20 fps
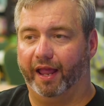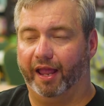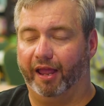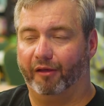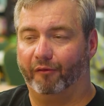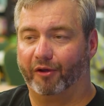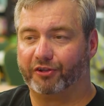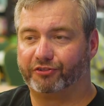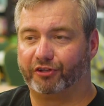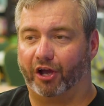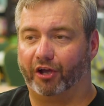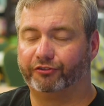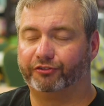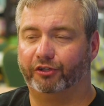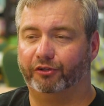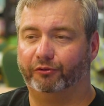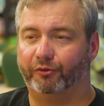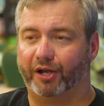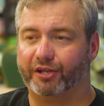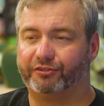And what's
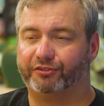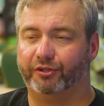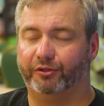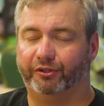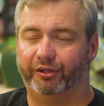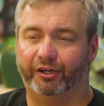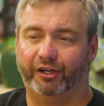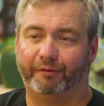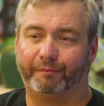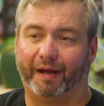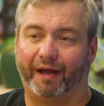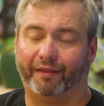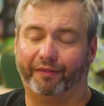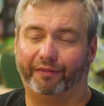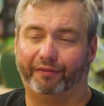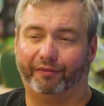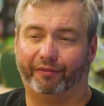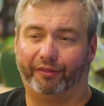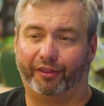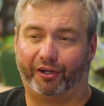so good about
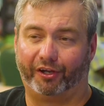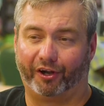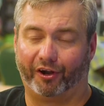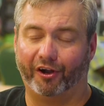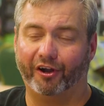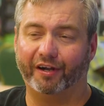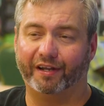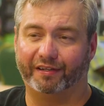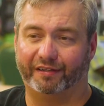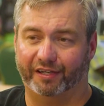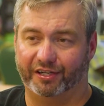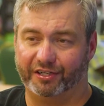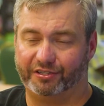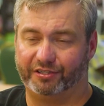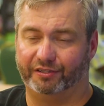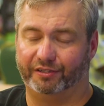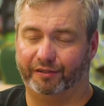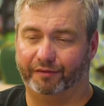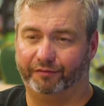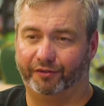the current
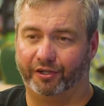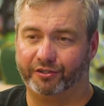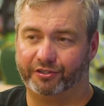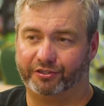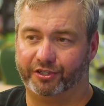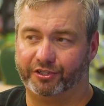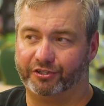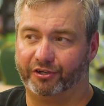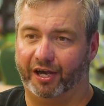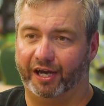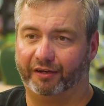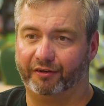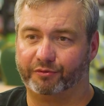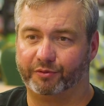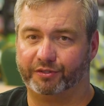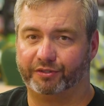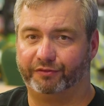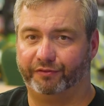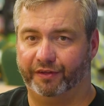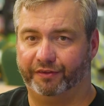edition of Dungeons & Dragons,
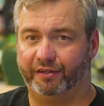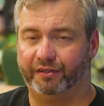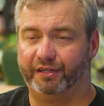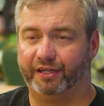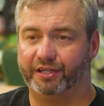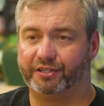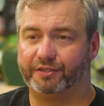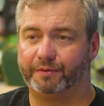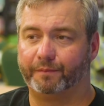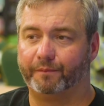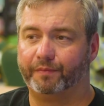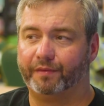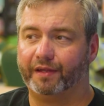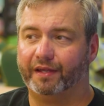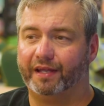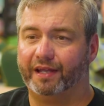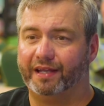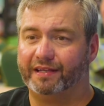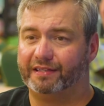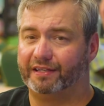which is 5th edition,
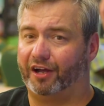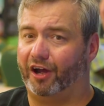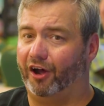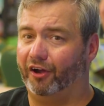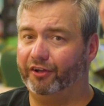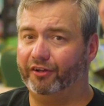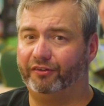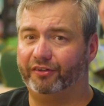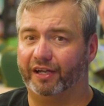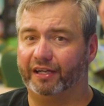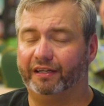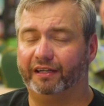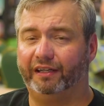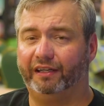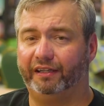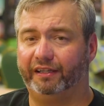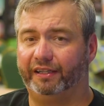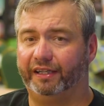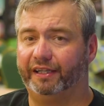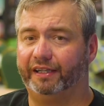is that all you
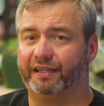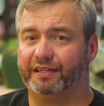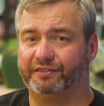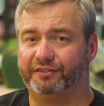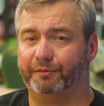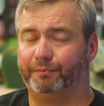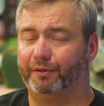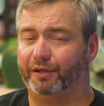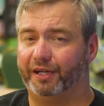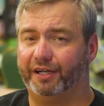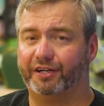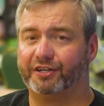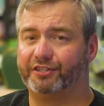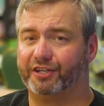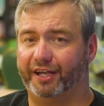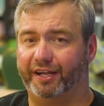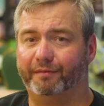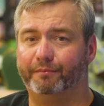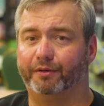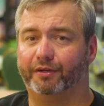technically need is the player's
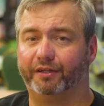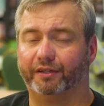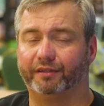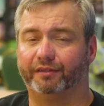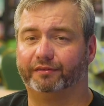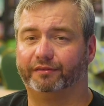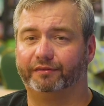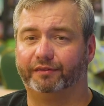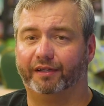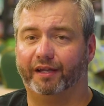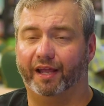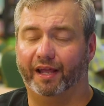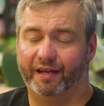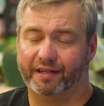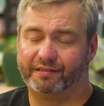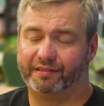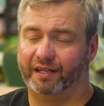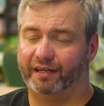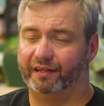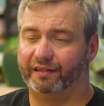handbook and
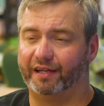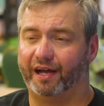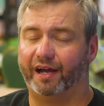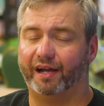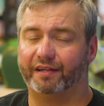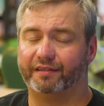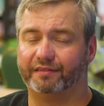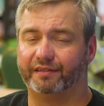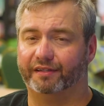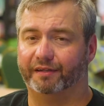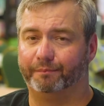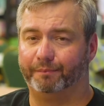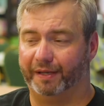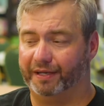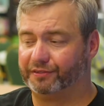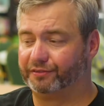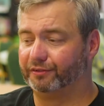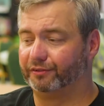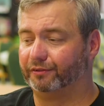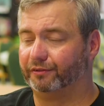a set of dice and a
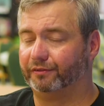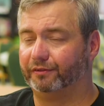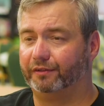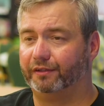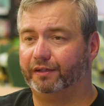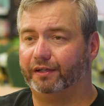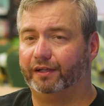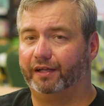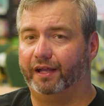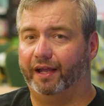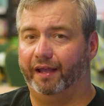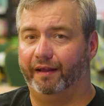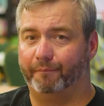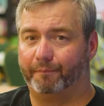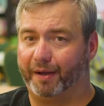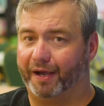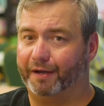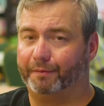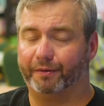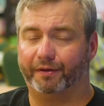pencil and
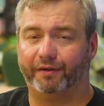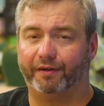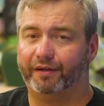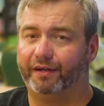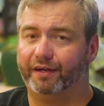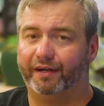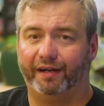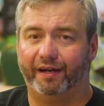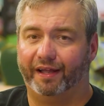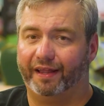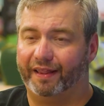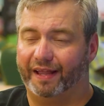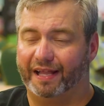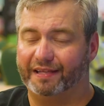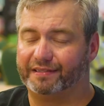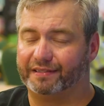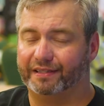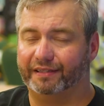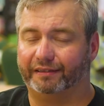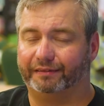paper.
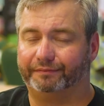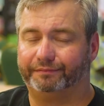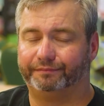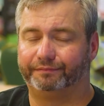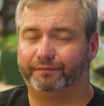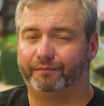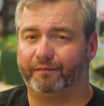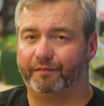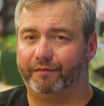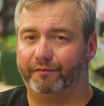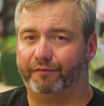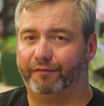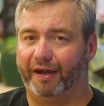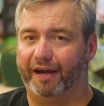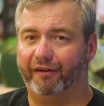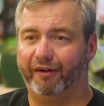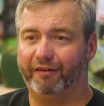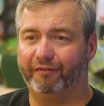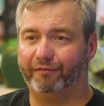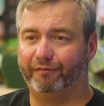That's it.
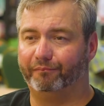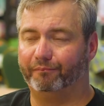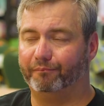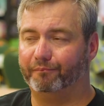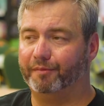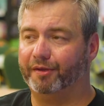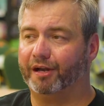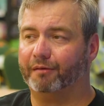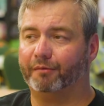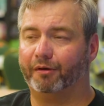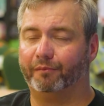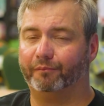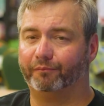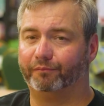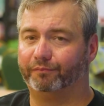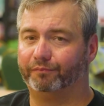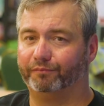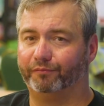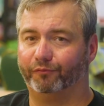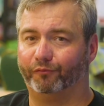Very
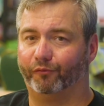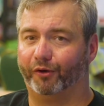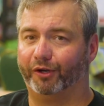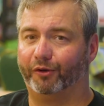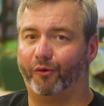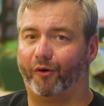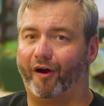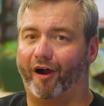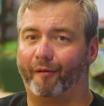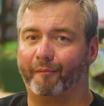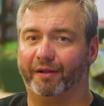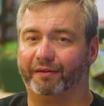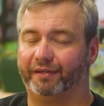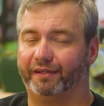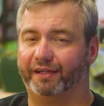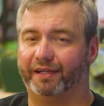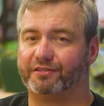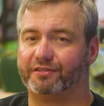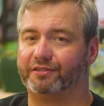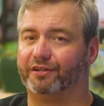minimum requirement
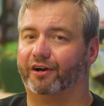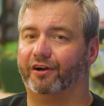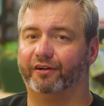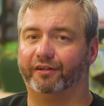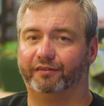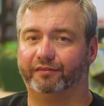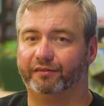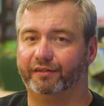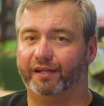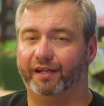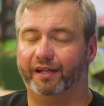to get started.